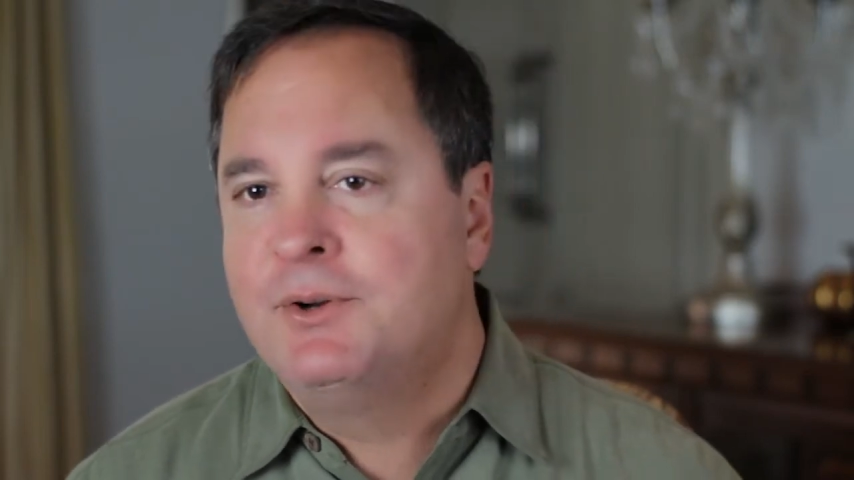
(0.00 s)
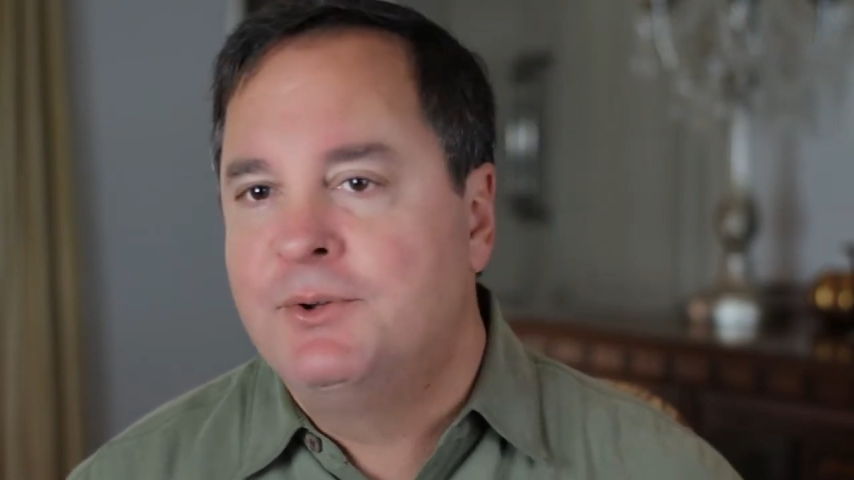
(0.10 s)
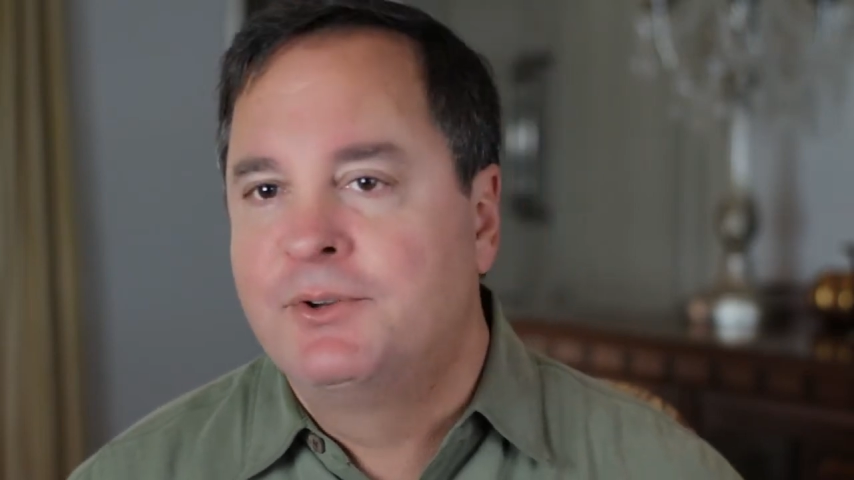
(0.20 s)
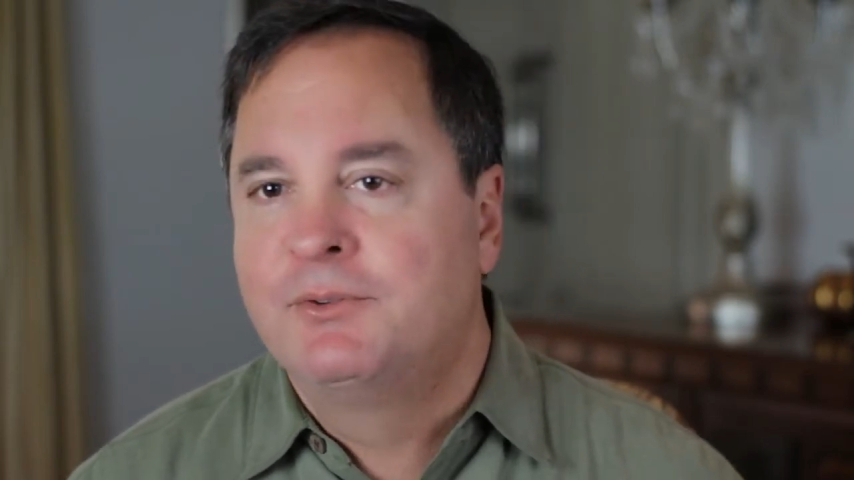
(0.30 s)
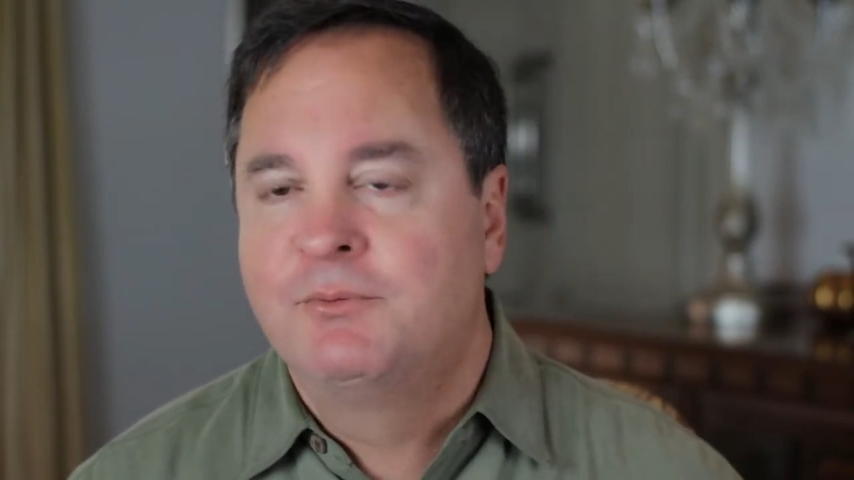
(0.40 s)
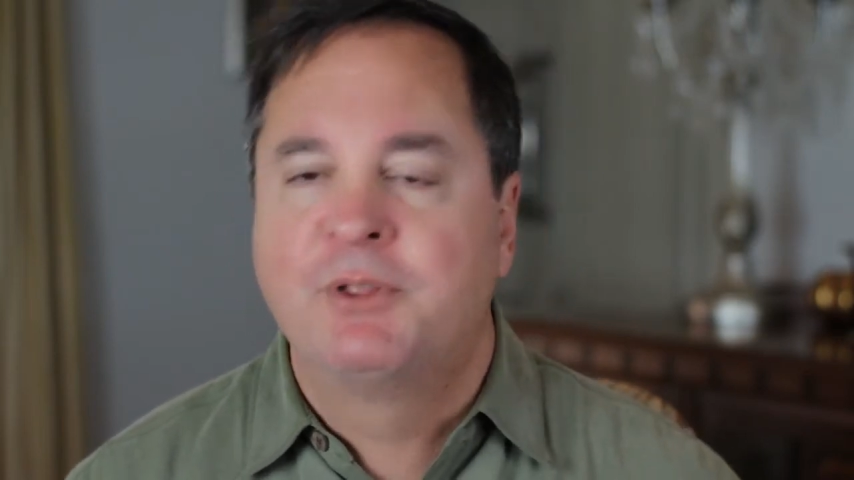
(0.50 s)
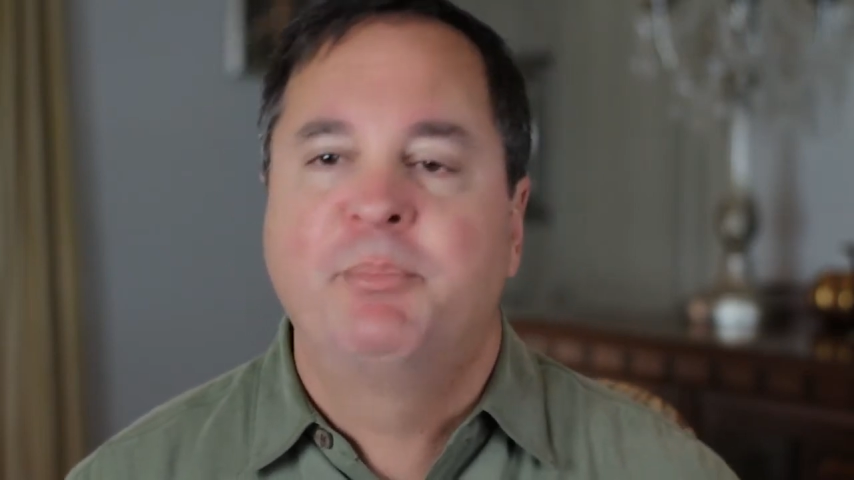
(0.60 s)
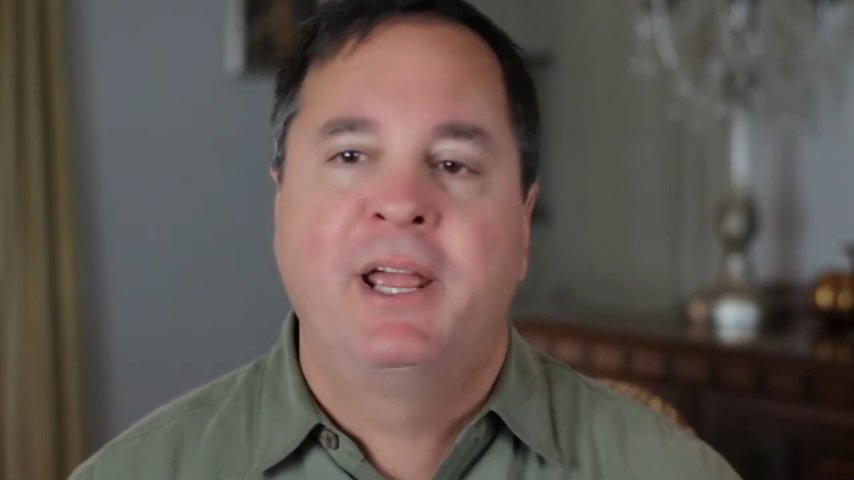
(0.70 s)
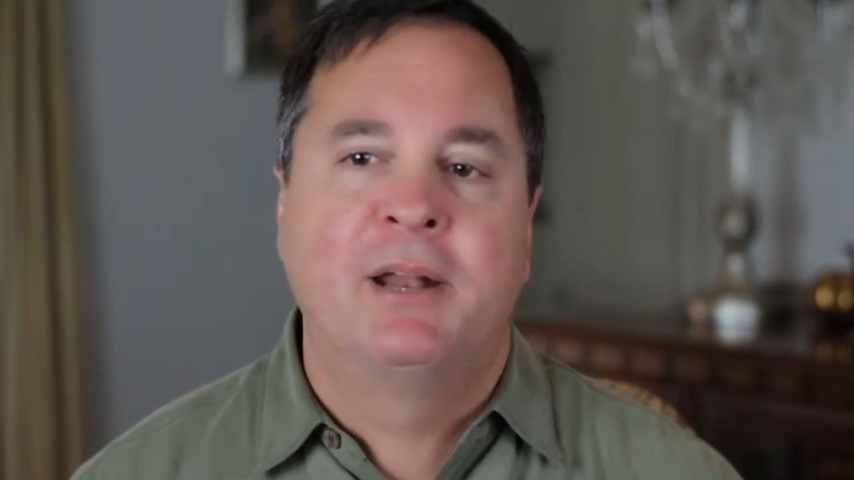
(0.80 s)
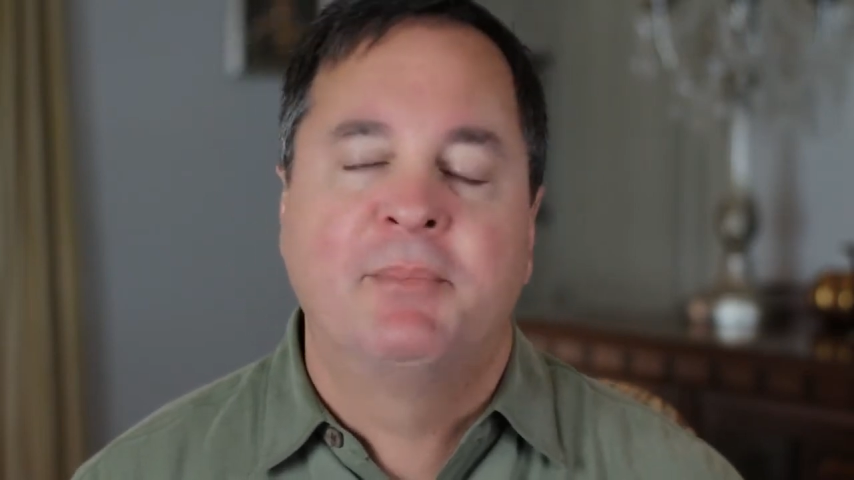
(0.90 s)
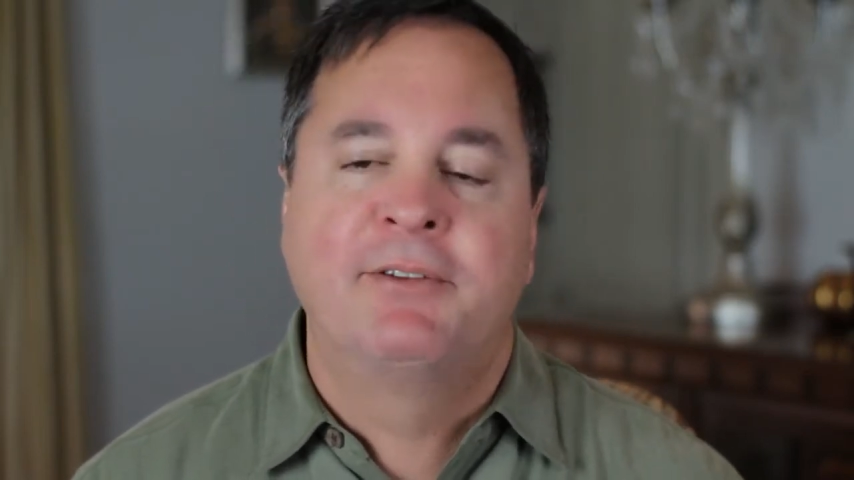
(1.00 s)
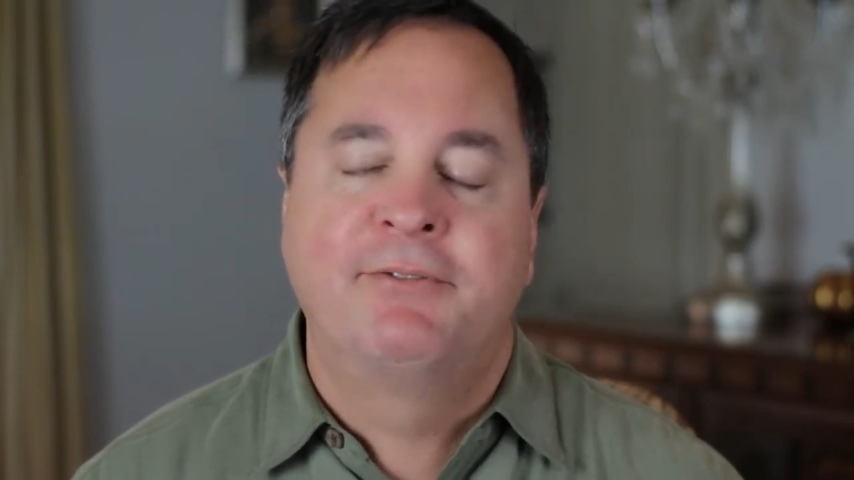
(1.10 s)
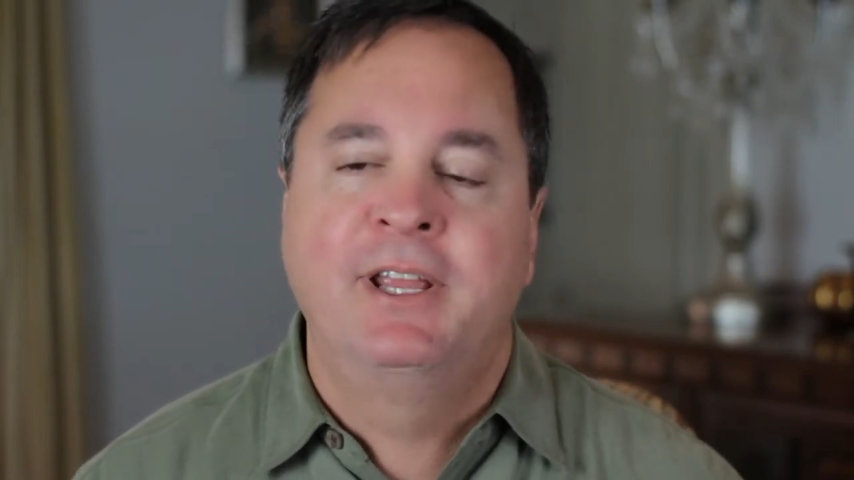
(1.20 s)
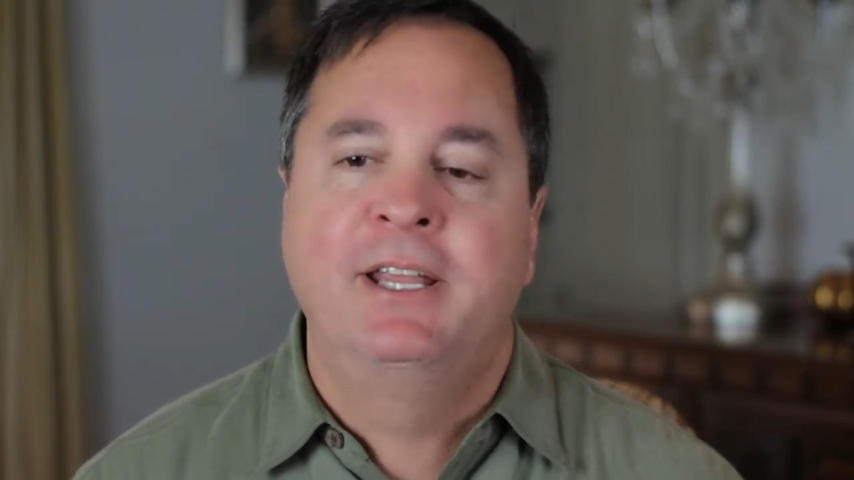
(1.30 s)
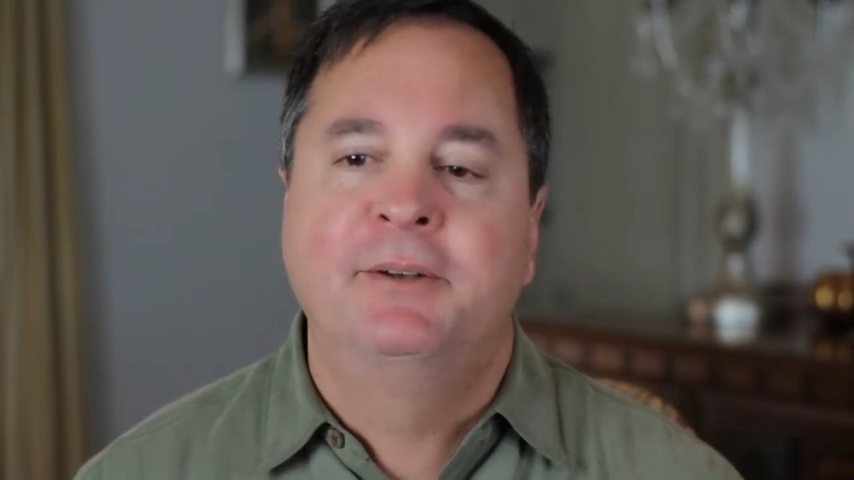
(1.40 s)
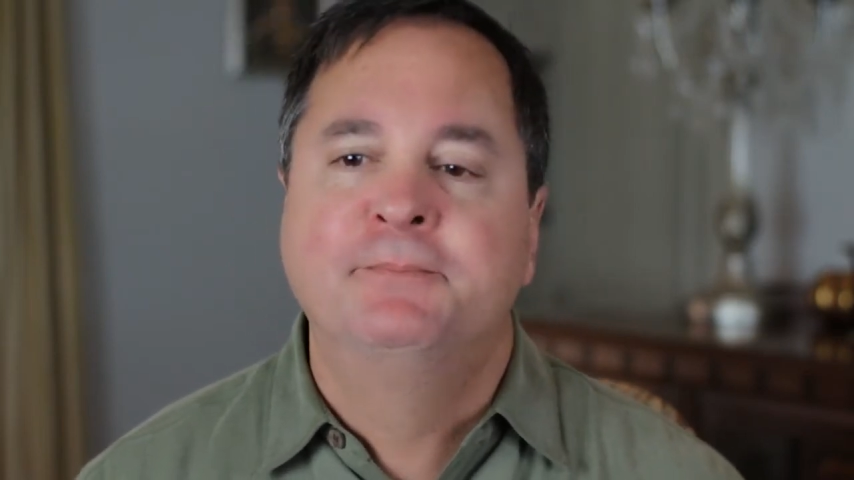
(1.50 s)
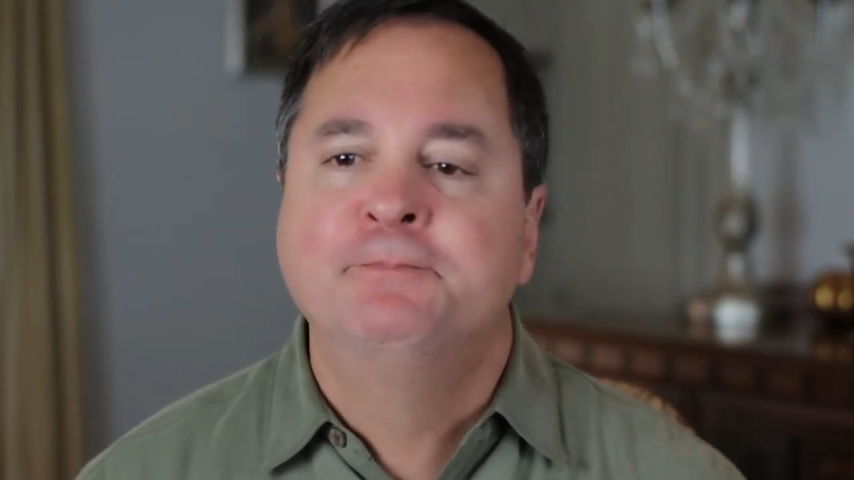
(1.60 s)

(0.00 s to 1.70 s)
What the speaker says: old with pain in my feet.